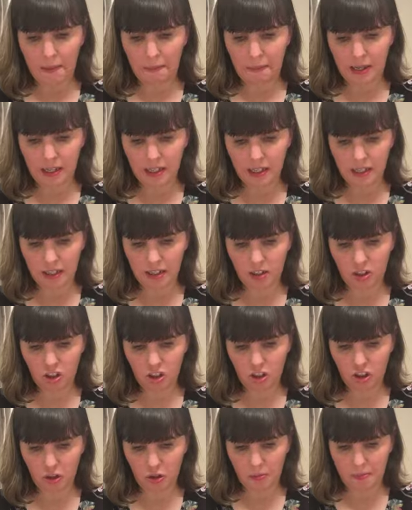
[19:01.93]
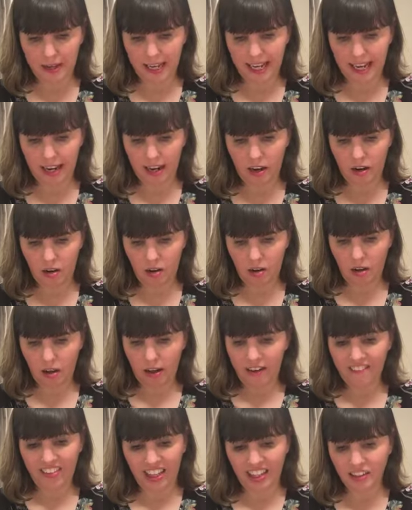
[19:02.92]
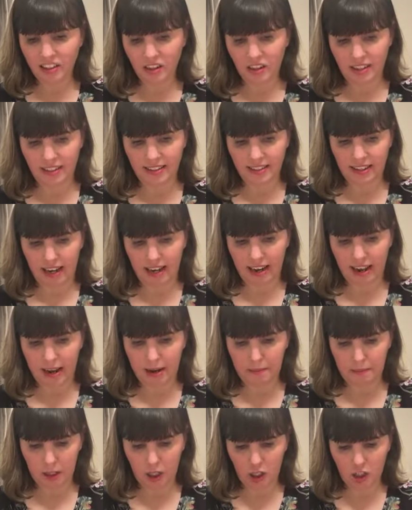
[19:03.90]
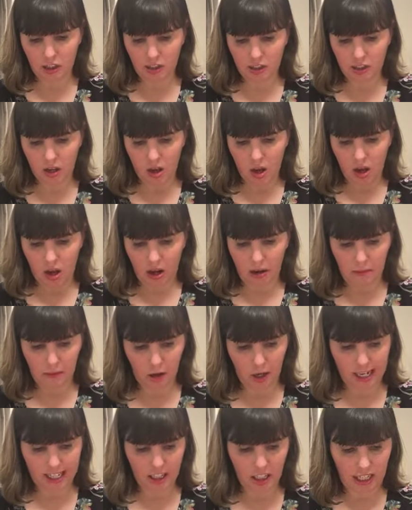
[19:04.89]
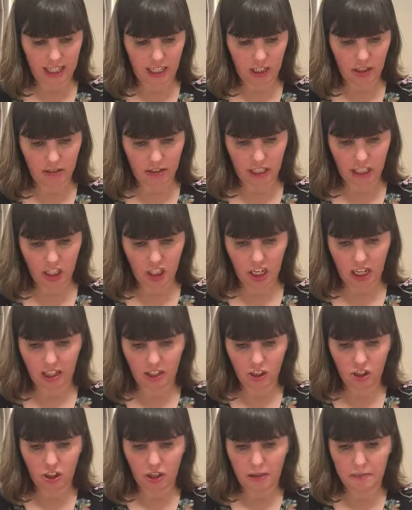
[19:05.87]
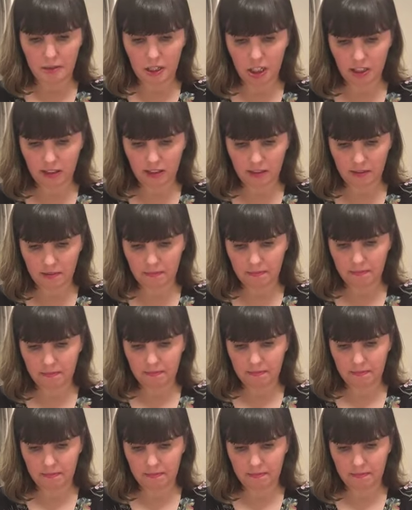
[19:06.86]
it up to be a Valentine's Day layout because I'm not actually entering the challenge. I'm just,